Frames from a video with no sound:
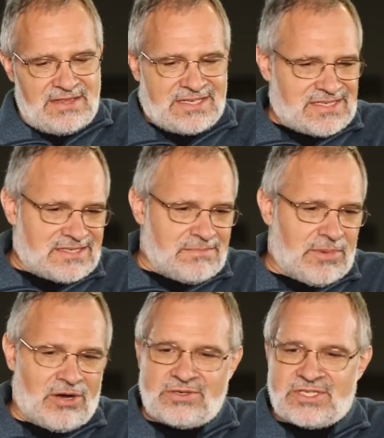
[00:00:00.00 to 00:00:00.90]
This is the
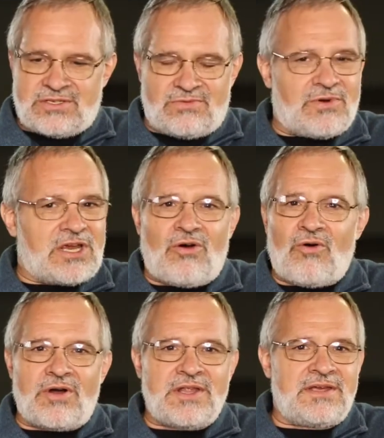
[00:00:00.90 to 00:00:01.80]
most
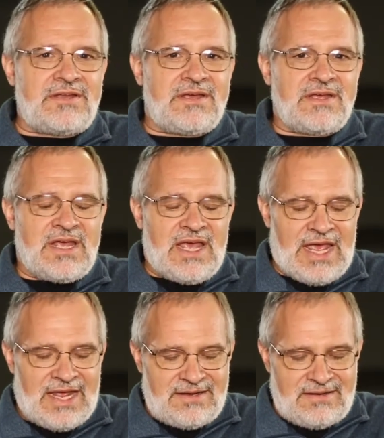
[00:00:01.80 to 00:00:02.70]
recorded
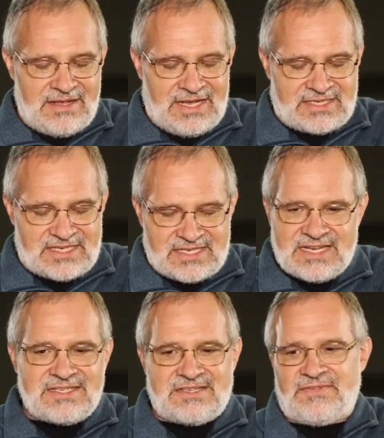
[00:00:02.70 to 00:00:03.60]
and
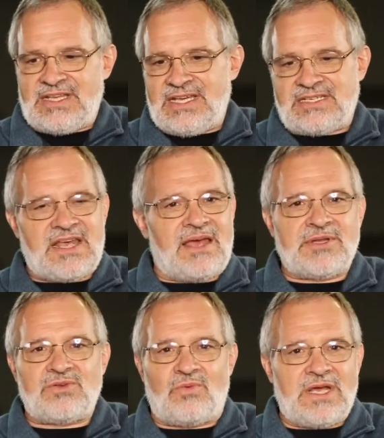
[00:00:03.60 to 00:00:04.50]
extensively
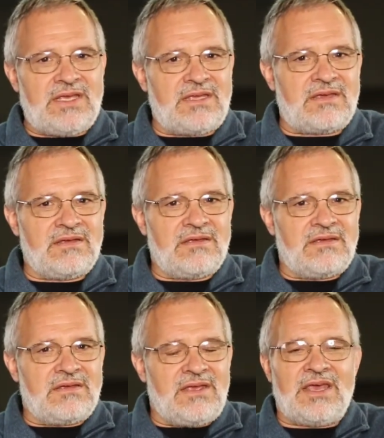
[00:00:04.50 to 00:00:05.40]
examined week
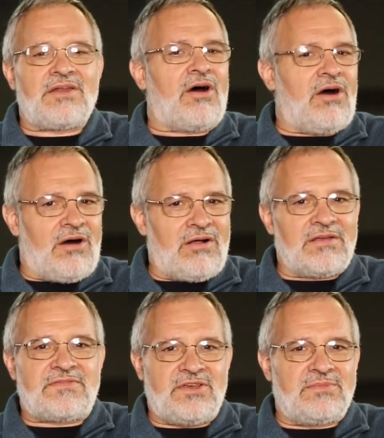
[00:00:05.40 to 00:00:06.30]
in
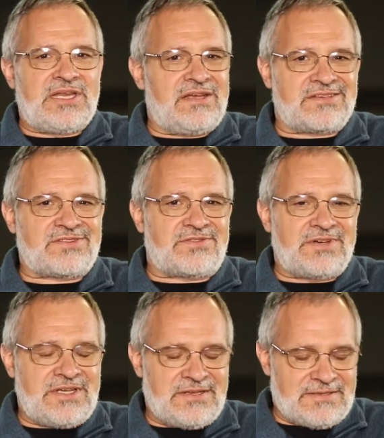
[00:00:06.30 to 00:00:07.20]
all of human
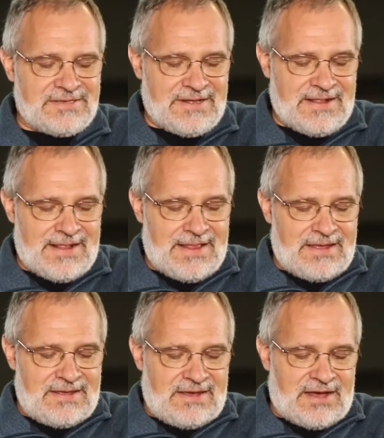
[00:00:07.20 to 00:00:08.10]
history.
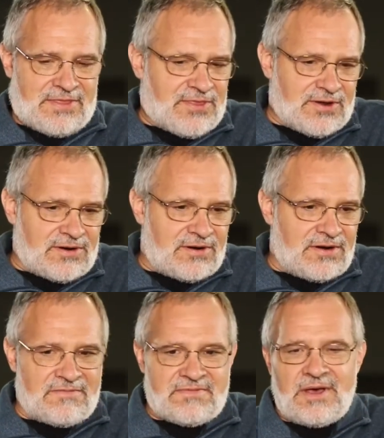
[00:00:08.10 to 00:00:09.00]
A
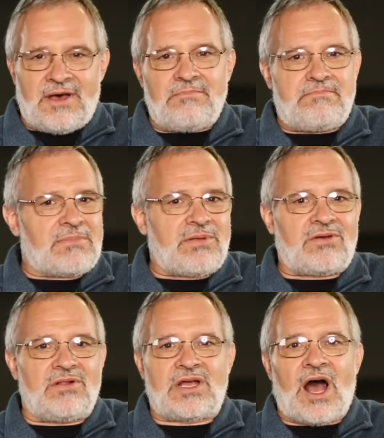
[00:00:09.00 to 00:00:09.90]
third of the
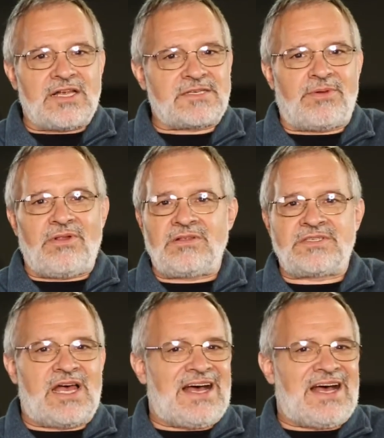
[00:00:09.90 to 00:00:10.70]
biblical gospels